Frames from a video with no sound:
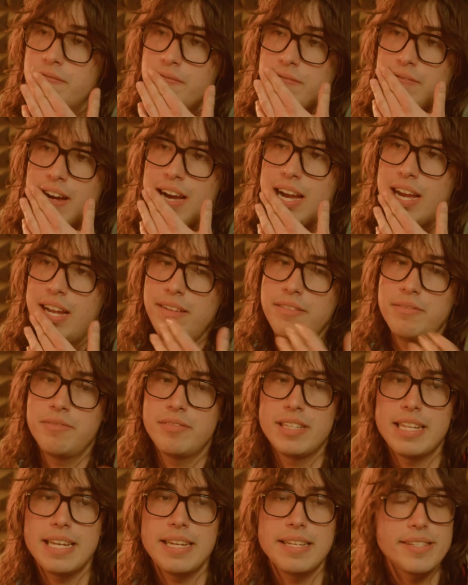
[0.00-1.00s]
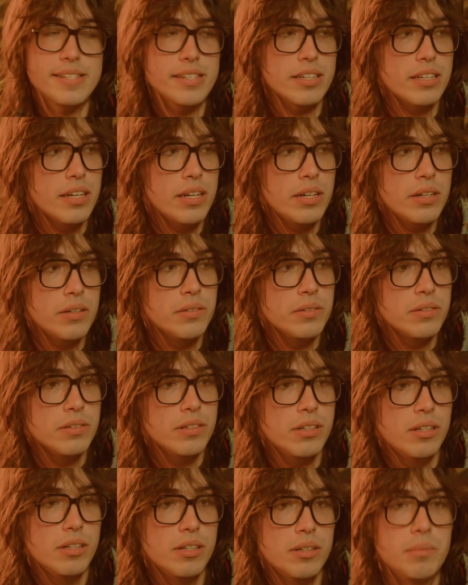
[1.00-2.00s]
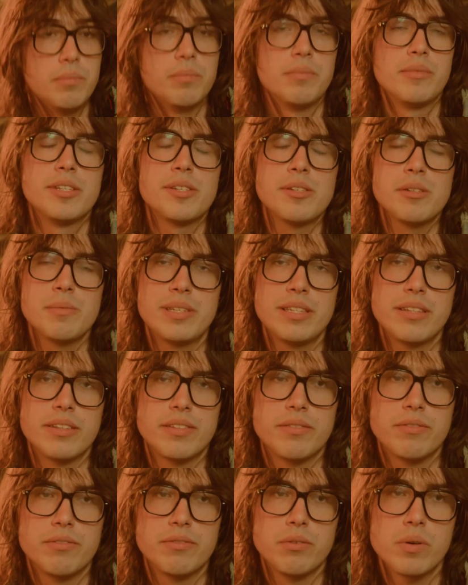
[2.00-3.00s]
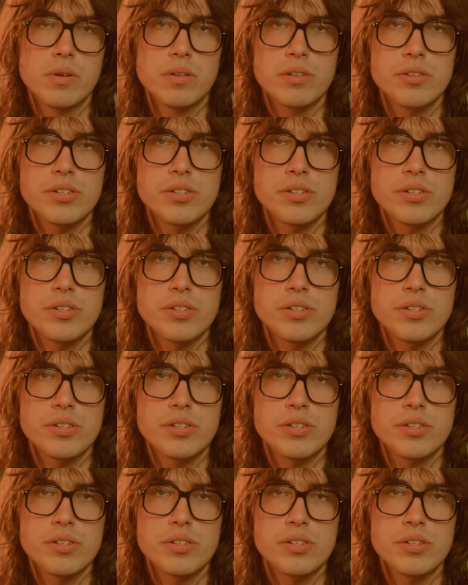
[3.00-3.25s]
5 days ago. This will be the 4th